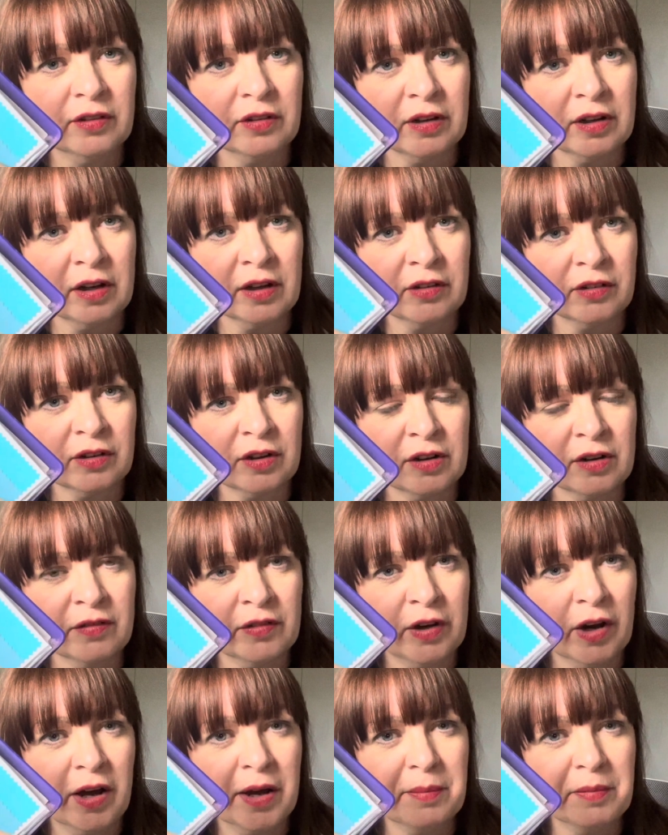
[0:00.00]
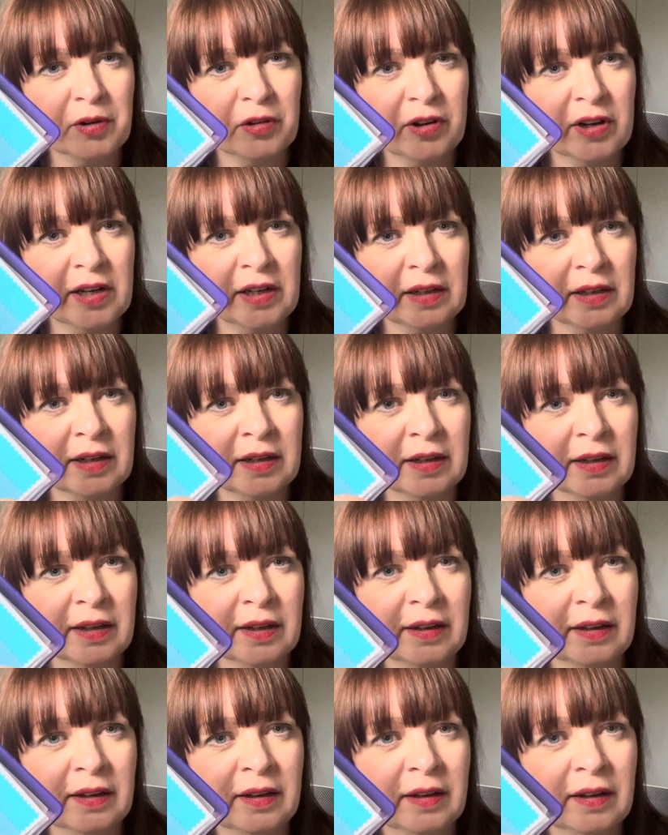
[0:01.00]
a nice kind of lime green here.